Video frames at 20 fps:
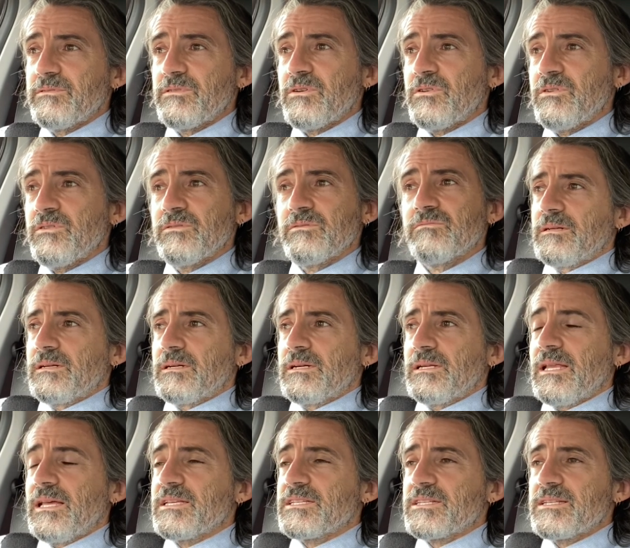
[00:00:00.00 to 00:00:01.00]
on
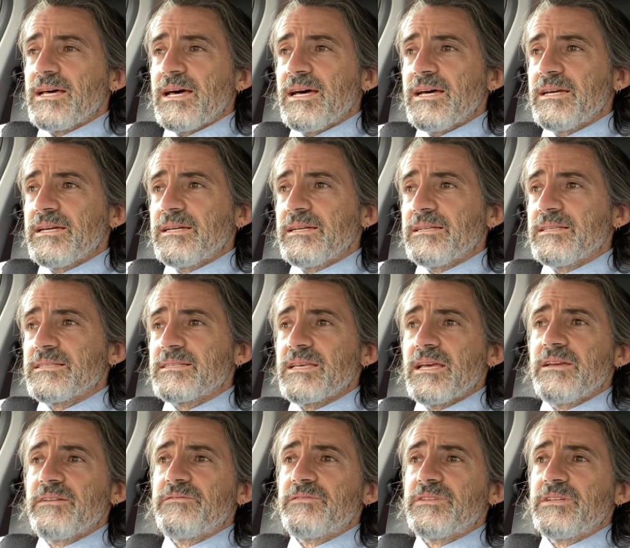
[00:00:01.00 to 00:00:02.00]
Cluster A and
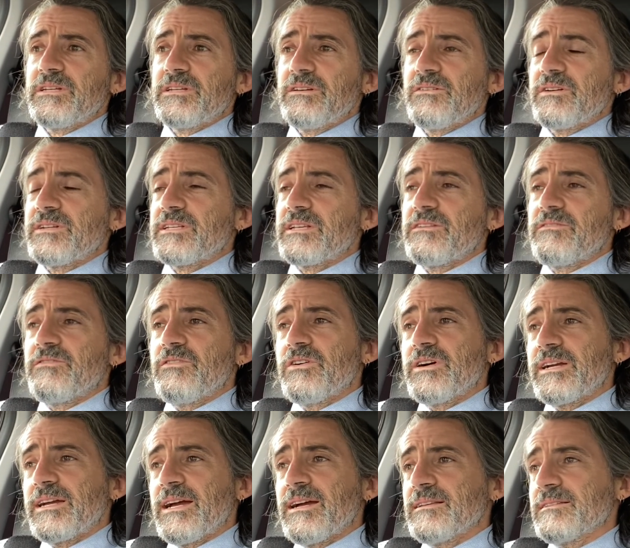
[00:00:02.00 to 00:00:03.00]
safety and
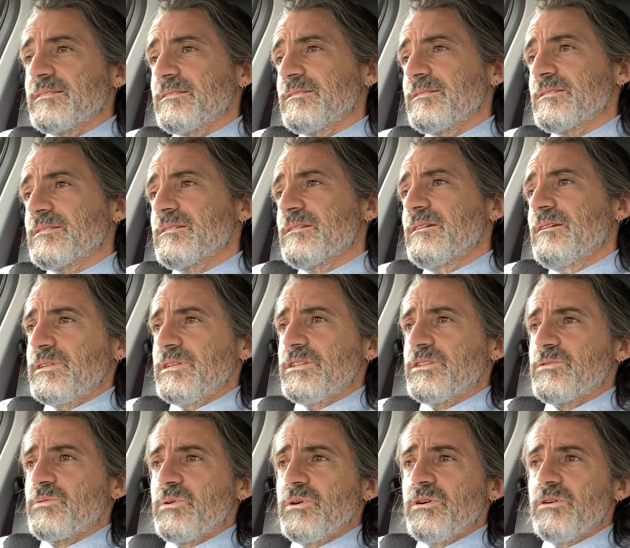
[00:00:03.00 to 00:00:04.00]
identifying hazards. Year
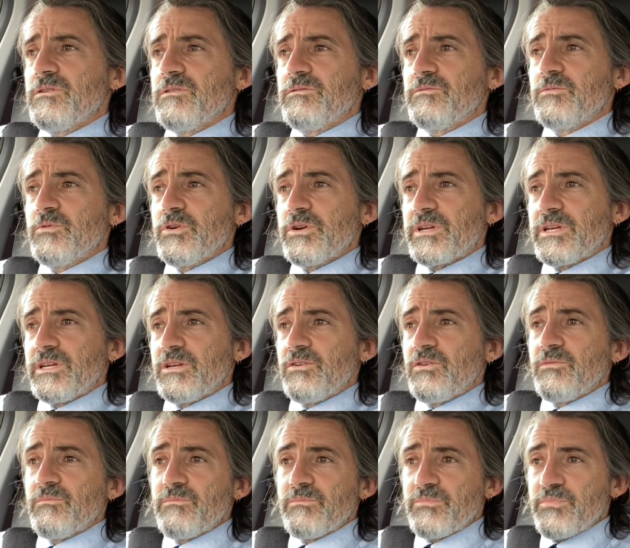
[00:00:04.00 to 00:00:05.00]
12 working
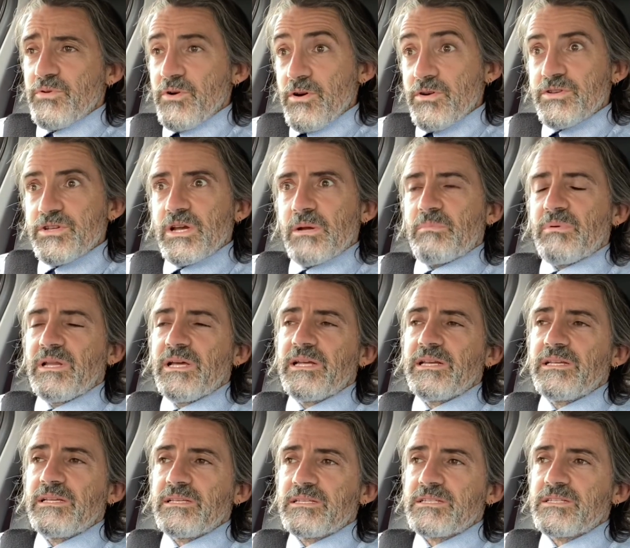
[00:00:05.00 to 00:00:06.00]
on project
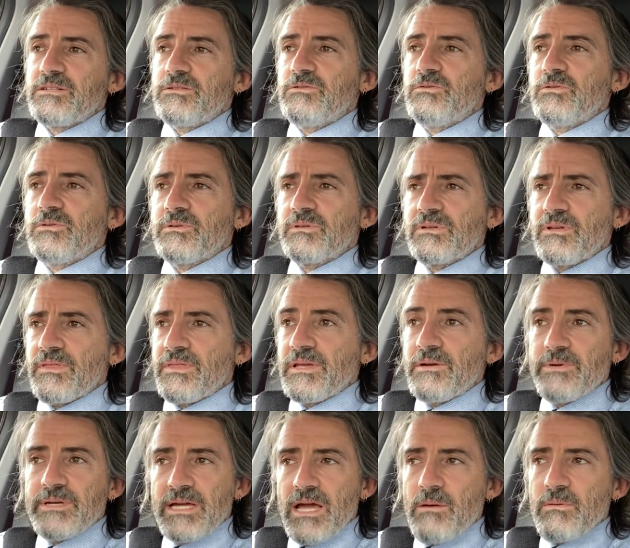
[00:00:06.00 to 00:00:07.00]
planning still. I think
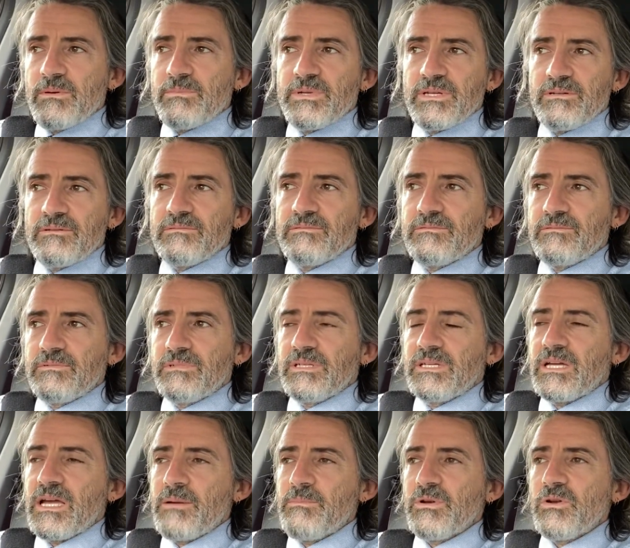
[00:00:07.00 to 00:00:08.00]
we came
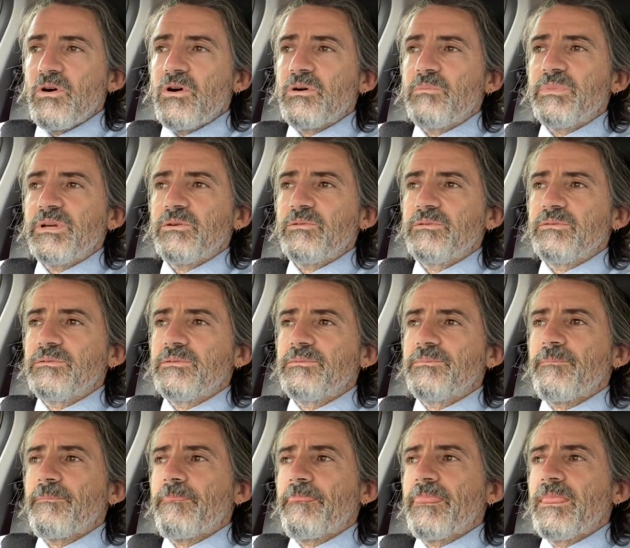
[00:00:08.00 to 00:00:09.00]
along a bit
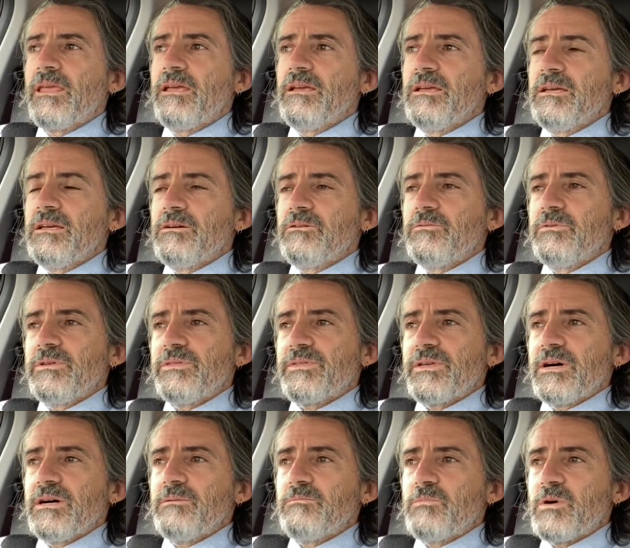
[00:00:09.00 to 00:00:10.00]
with
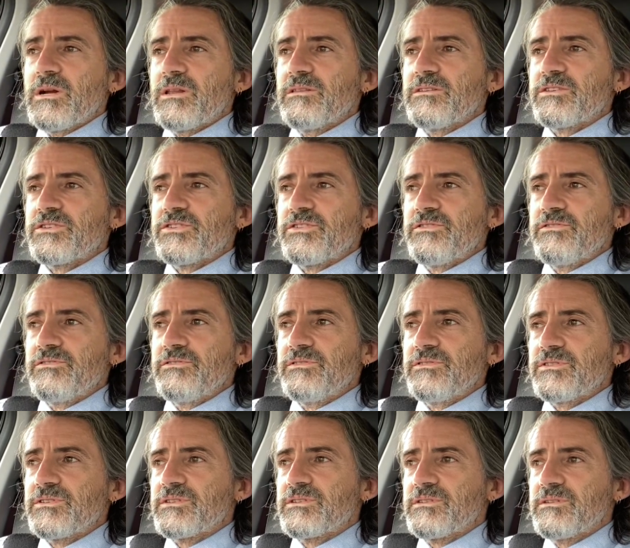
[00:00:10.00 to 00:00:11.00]
one of the
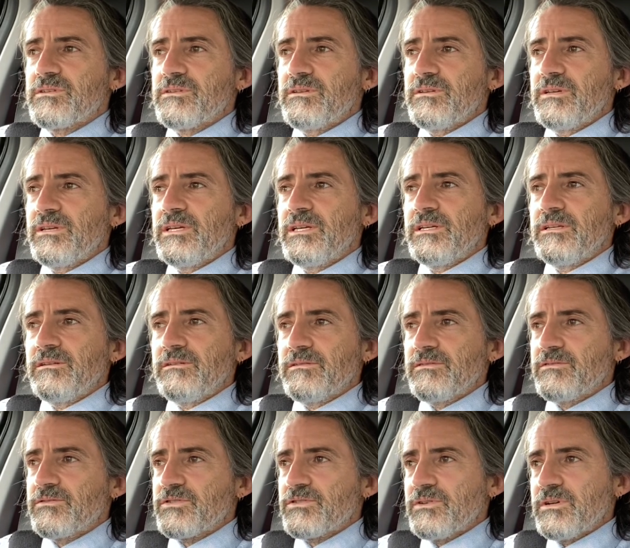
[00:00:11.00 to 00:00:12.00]
students
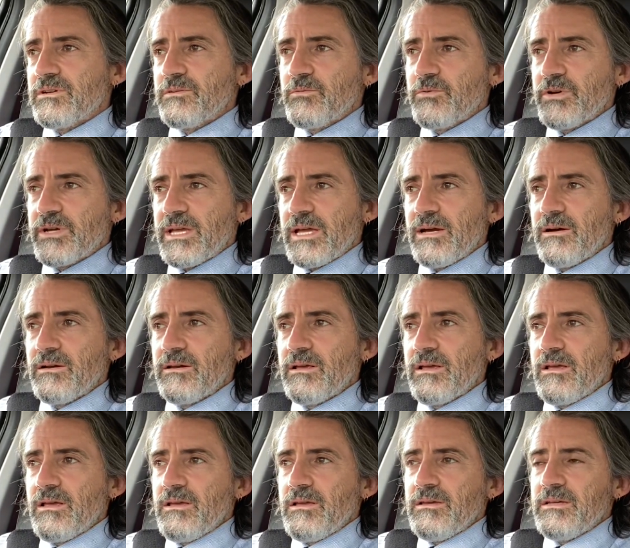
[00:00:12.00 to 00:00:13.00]
in trying to work out
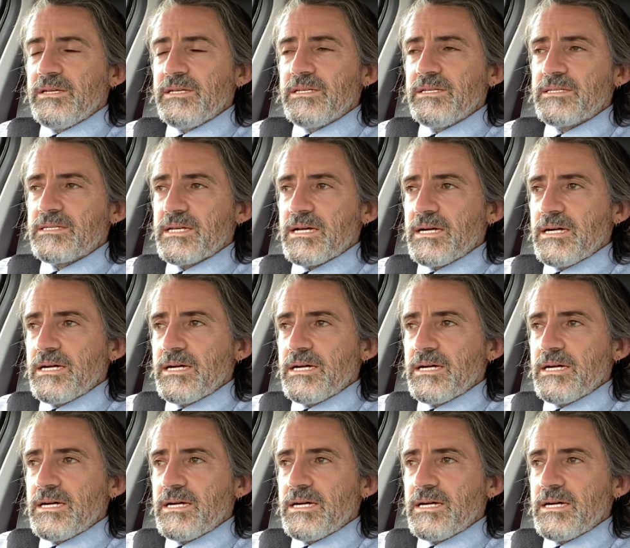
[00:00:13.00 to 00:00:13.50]
his